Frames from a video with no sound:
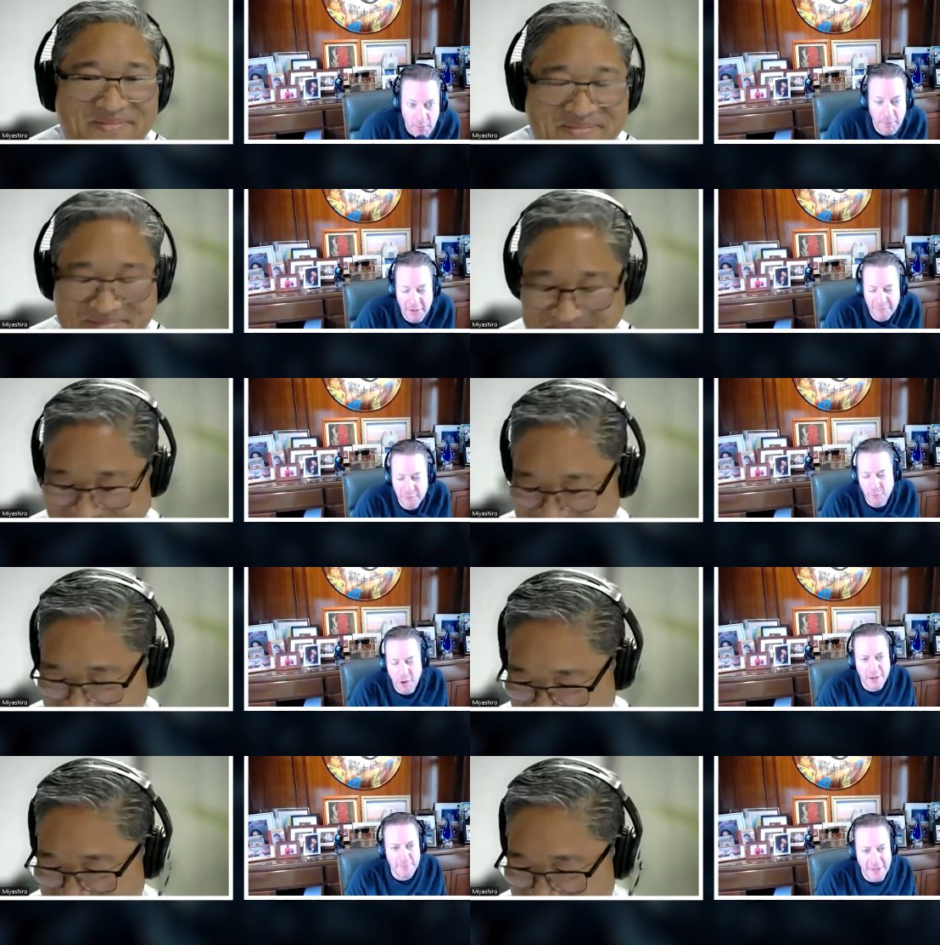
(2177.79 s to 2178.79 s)
Speaker 1: but if you
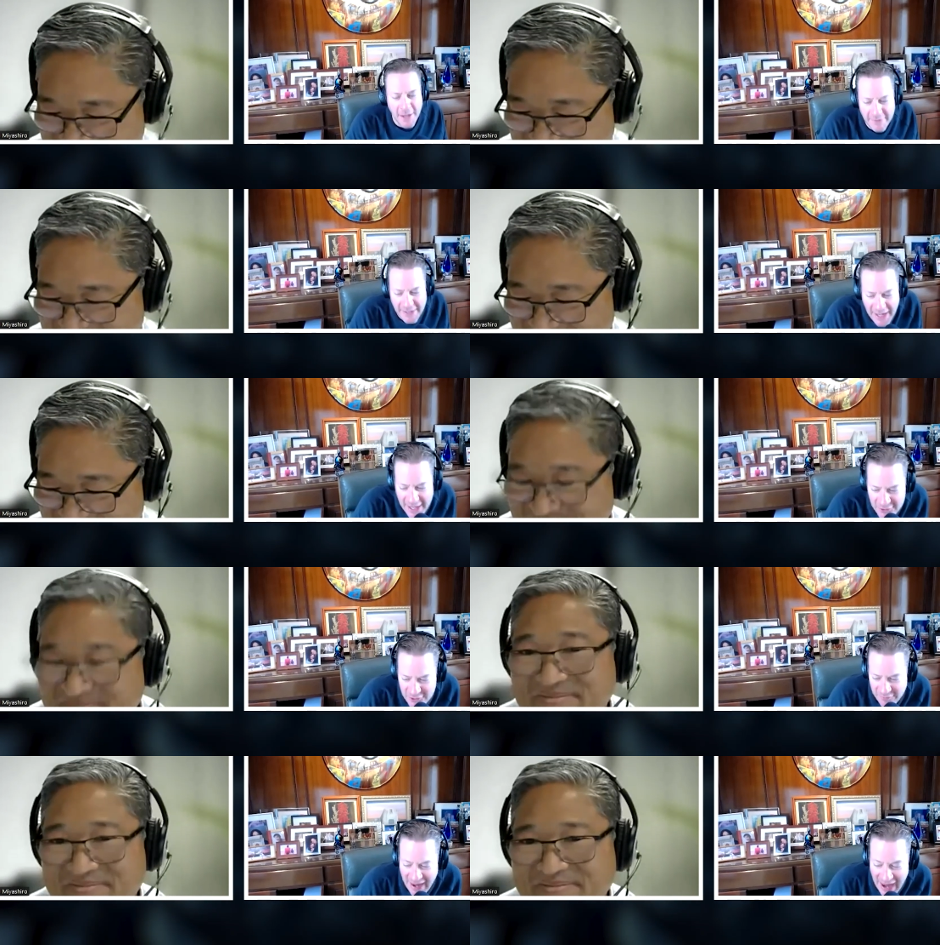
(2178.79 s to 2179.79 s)
want to be on the edge
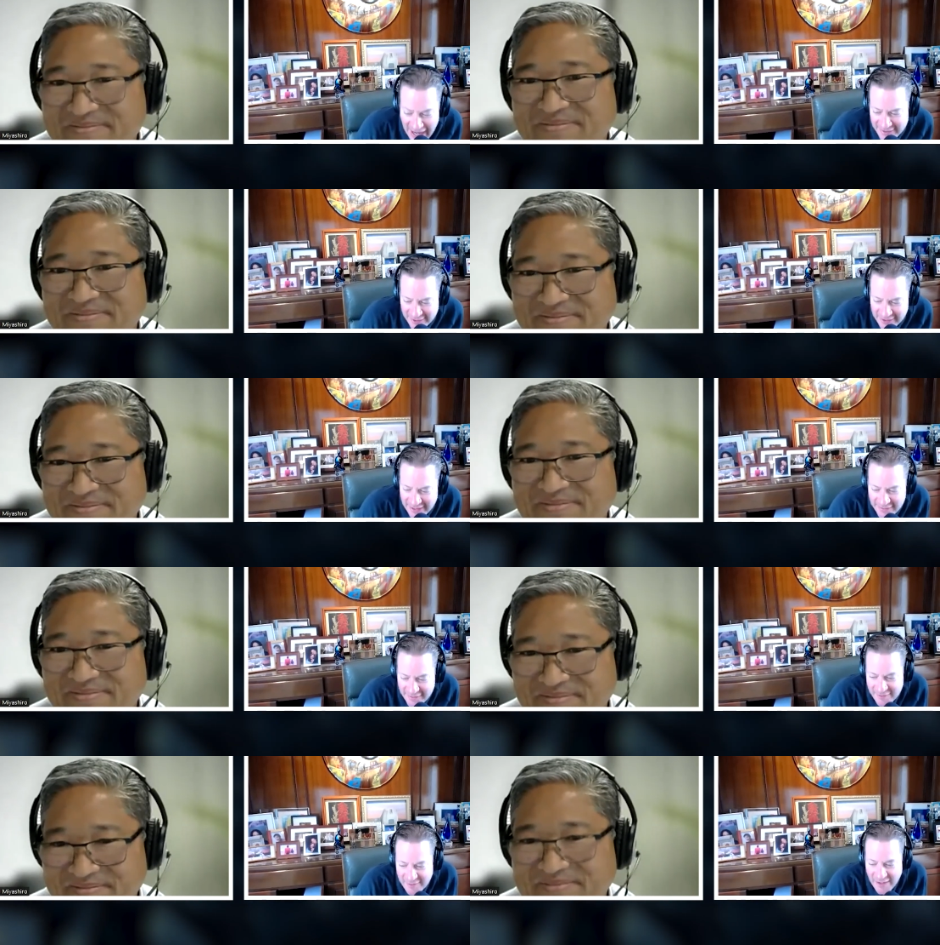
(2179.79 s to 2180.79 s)
of
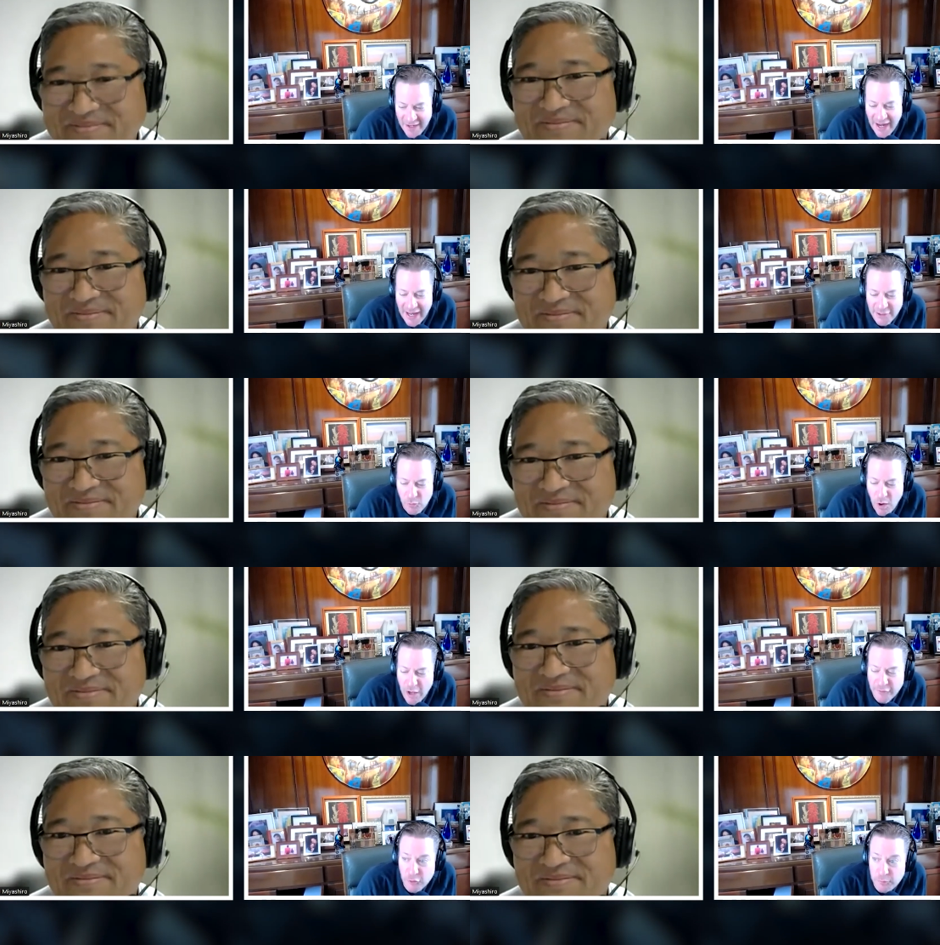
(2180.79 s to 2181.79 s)
excellence and you
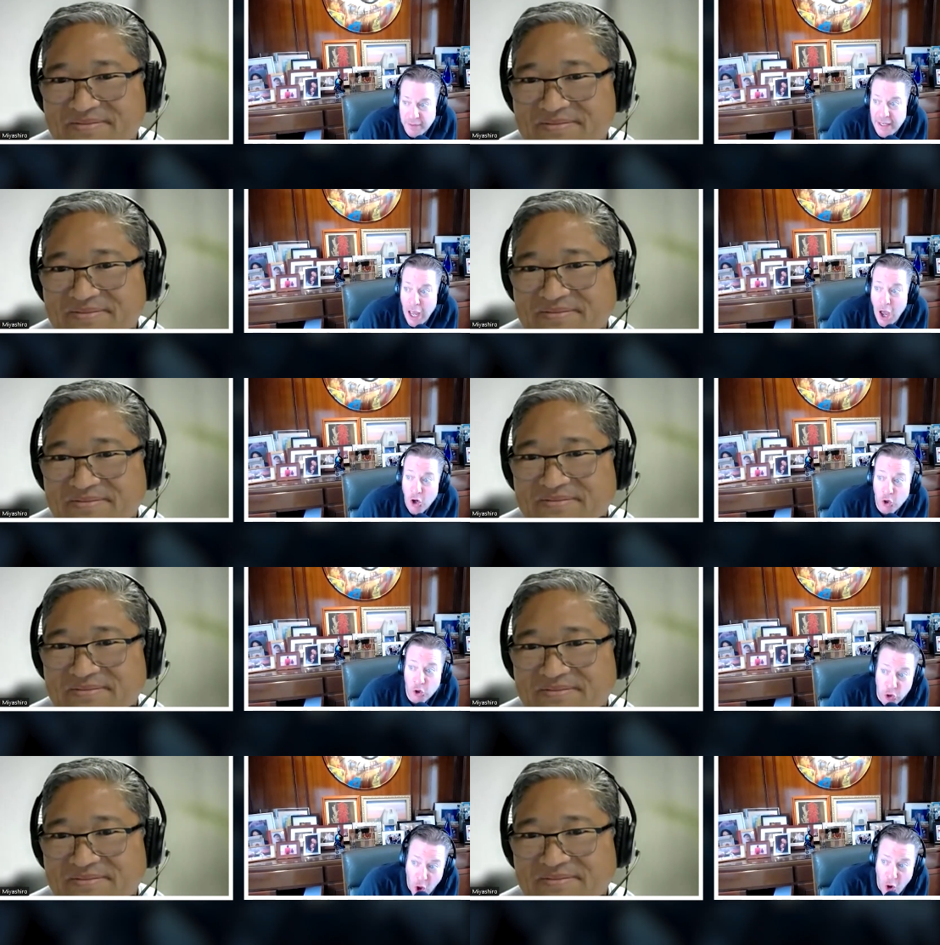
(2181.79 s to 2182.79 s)
want to be
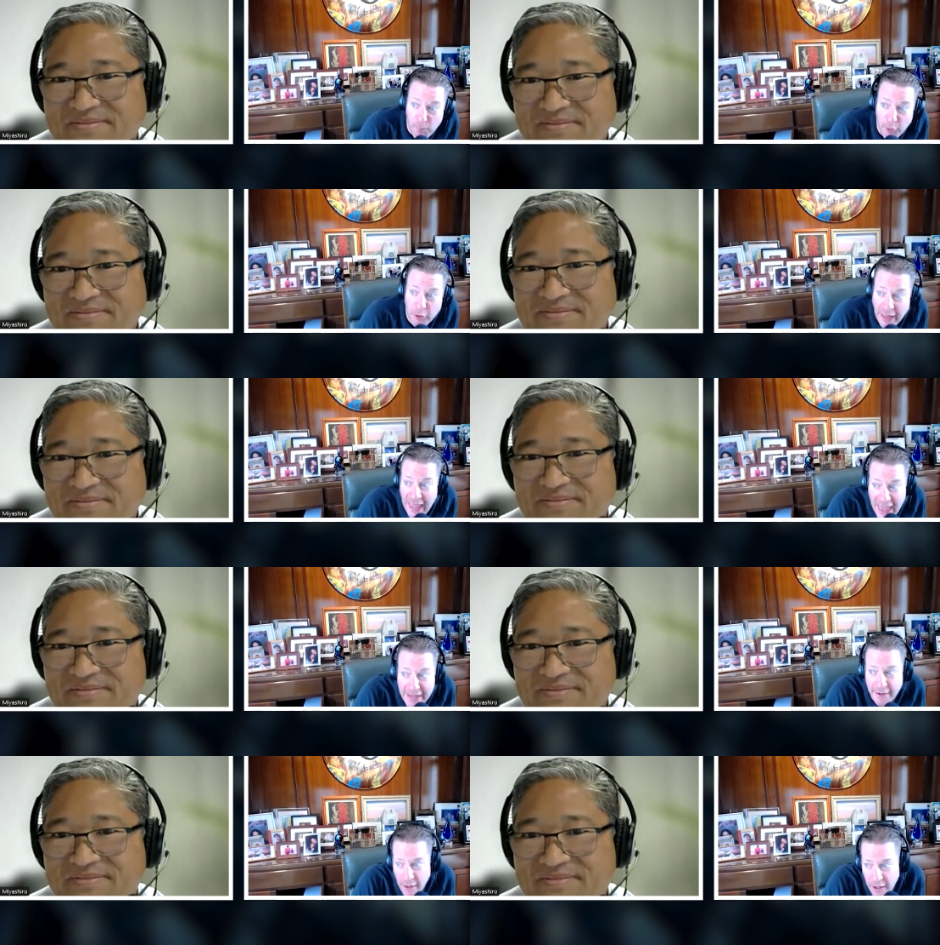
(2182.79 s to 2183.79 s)
global
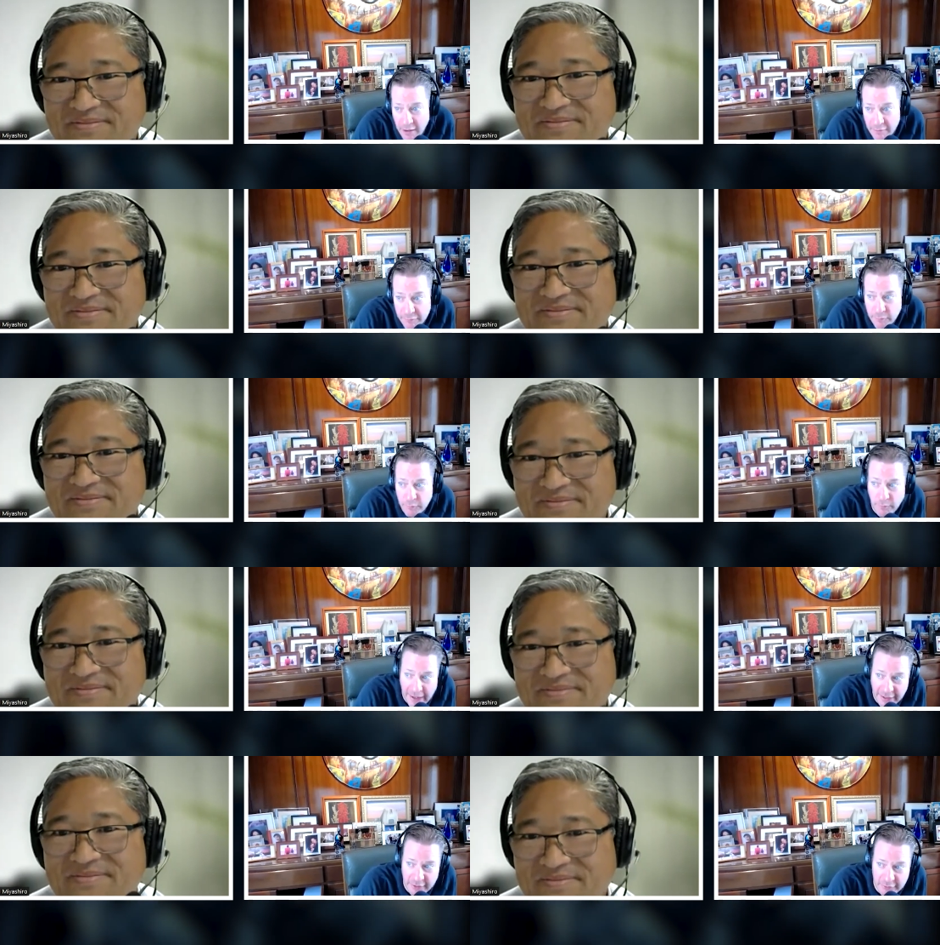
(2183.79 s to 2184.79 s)
head of
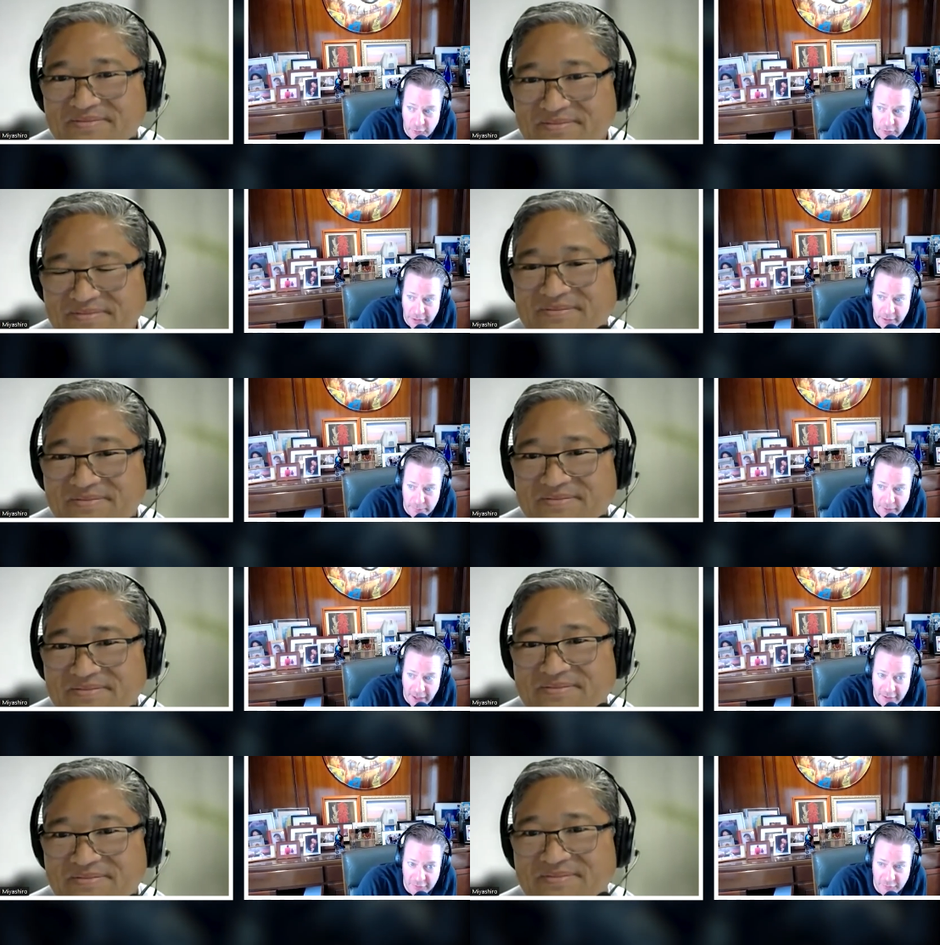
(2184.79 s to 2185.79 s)
regulatory
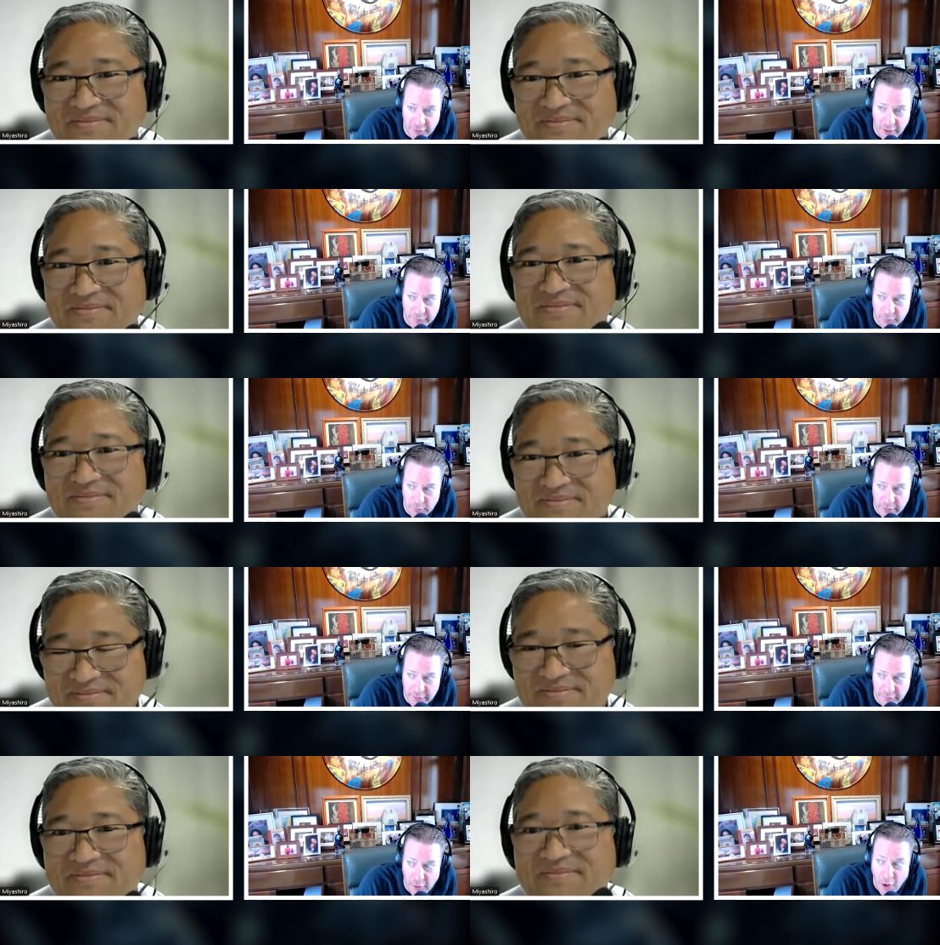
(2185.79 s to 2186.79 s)
compliance for Thomson
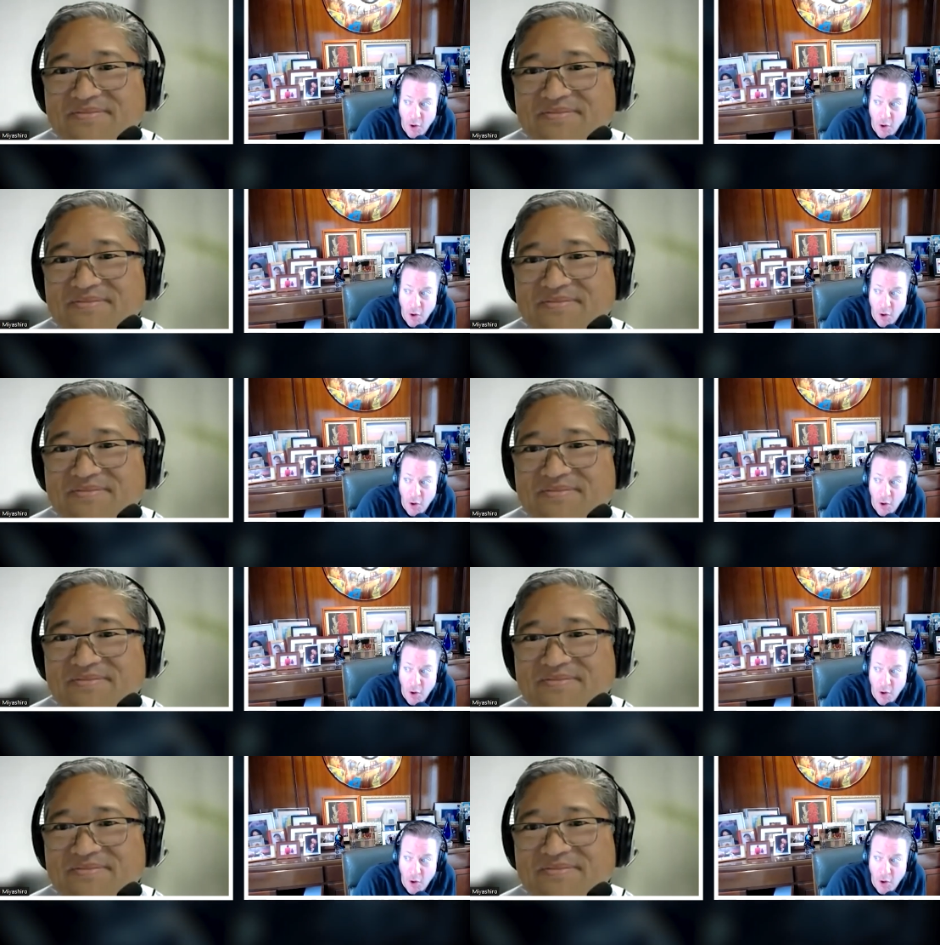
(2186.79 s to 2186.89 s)
Reuters